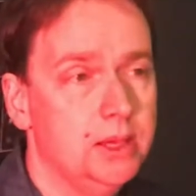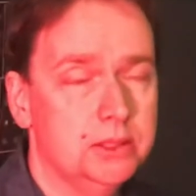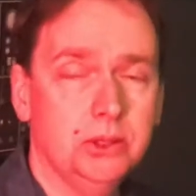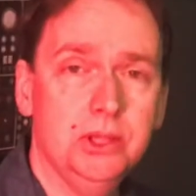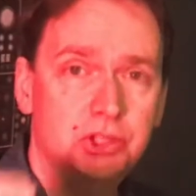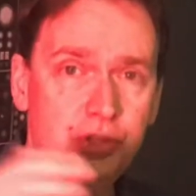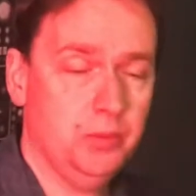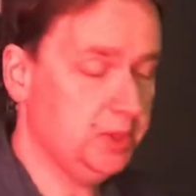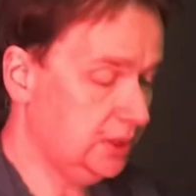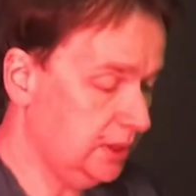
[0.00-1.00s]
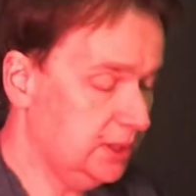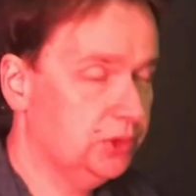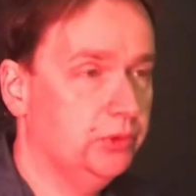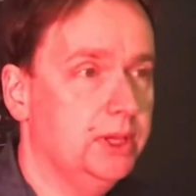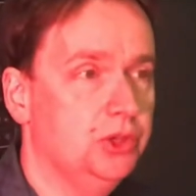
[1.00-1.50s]
So let's jump into these
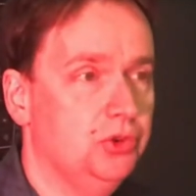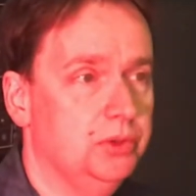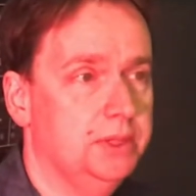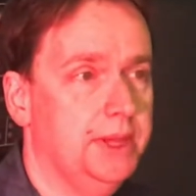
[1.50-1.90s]
three issues